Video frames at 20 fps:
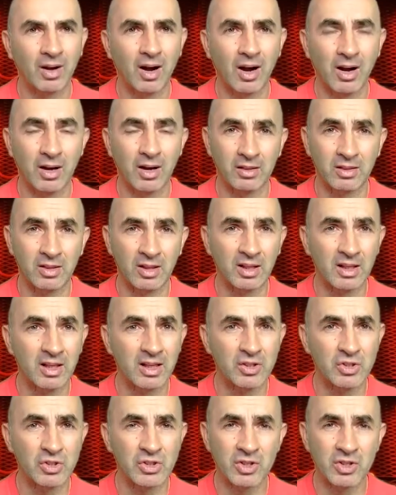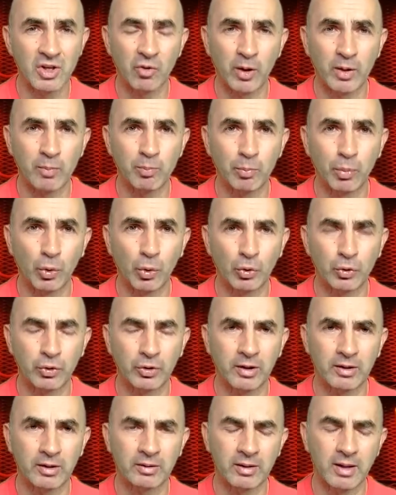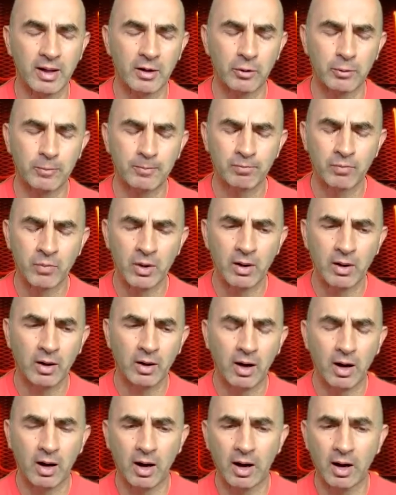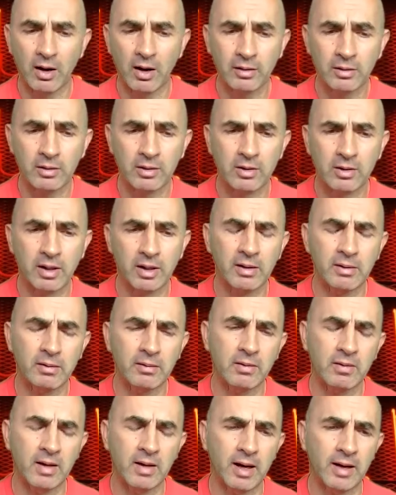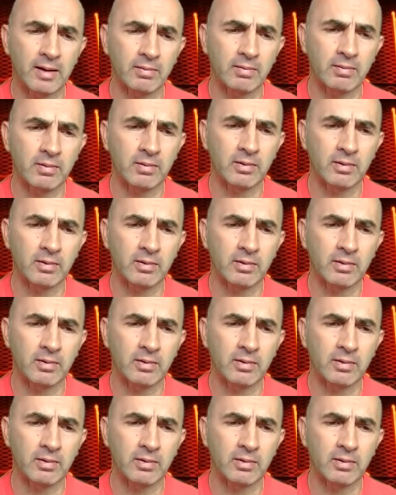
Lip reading: I think it's so important. Now, I think that